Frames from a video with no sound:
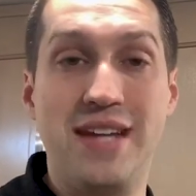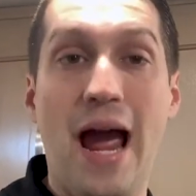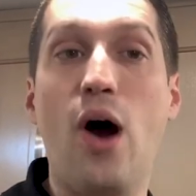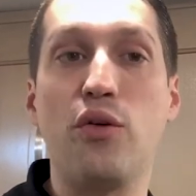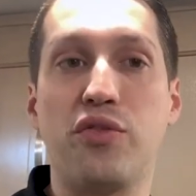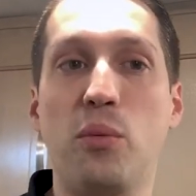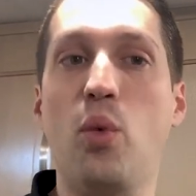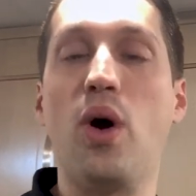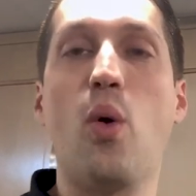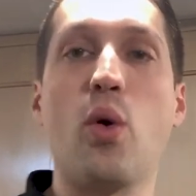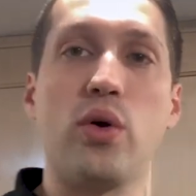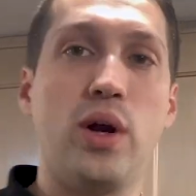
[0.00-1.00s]
down from
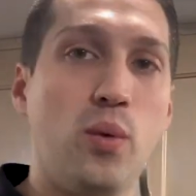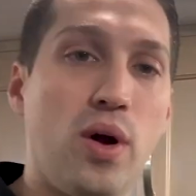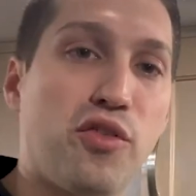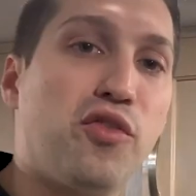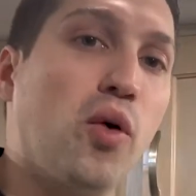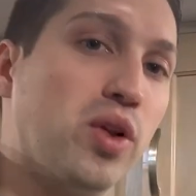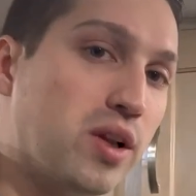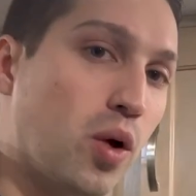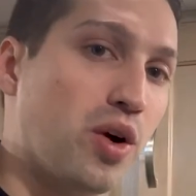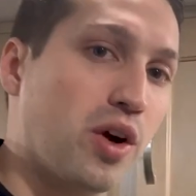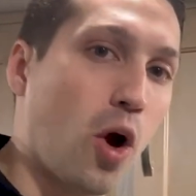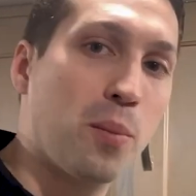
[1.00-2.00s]
what ordering what a fully
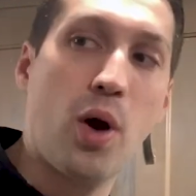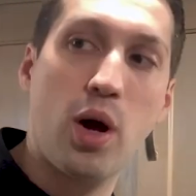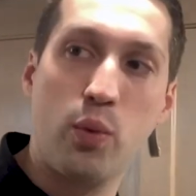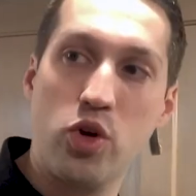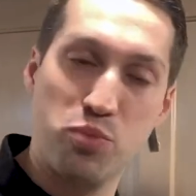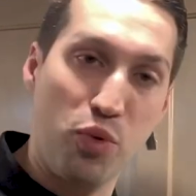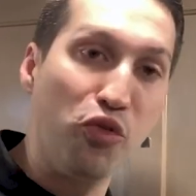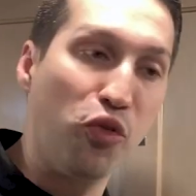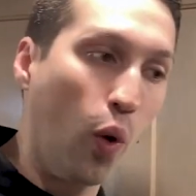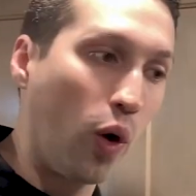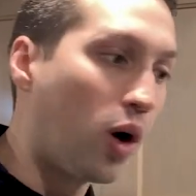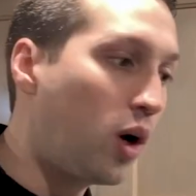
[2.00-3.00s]
loaded R-Pod was
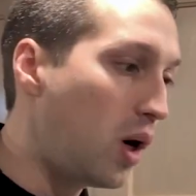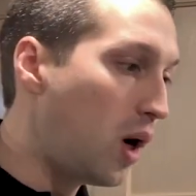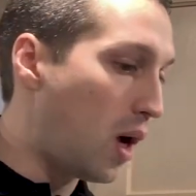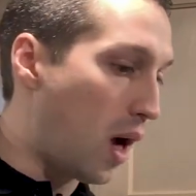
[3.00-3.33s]
before.